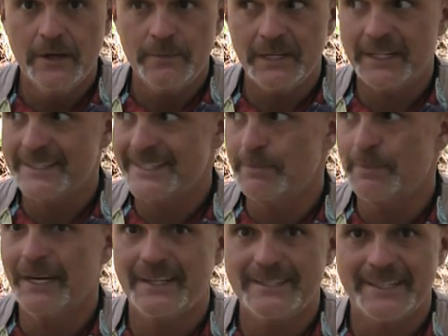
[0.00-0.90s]
because the
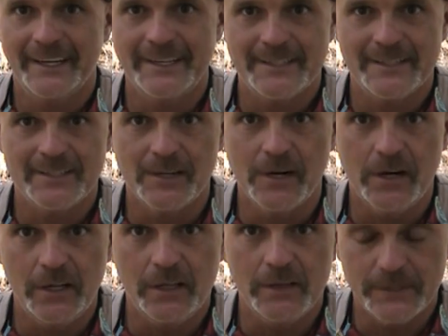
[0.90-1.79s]
bad scientist in
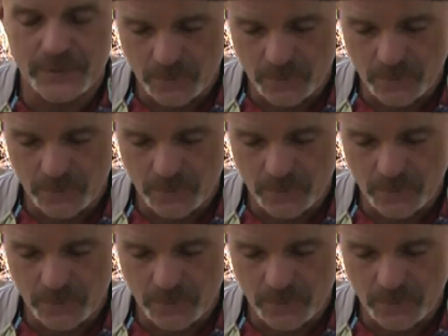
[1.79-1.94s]
all of us